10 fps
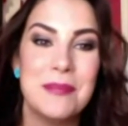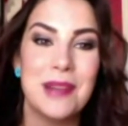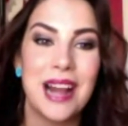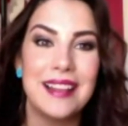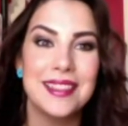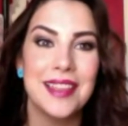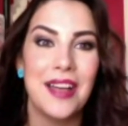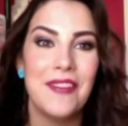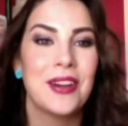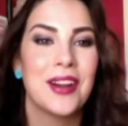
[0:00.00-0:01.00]
But I
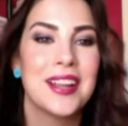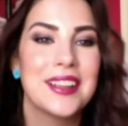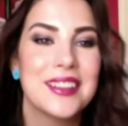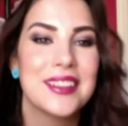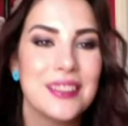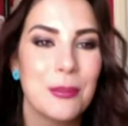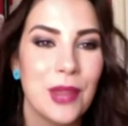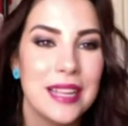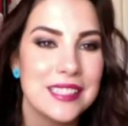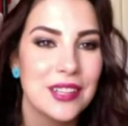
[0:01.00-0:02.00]
love hearing the
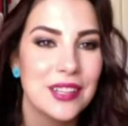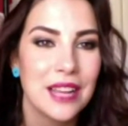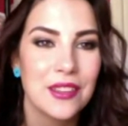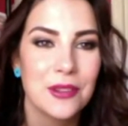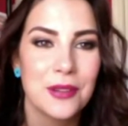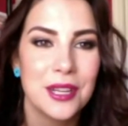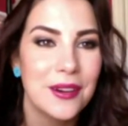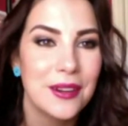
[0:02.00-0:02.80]
planes and looking out the window,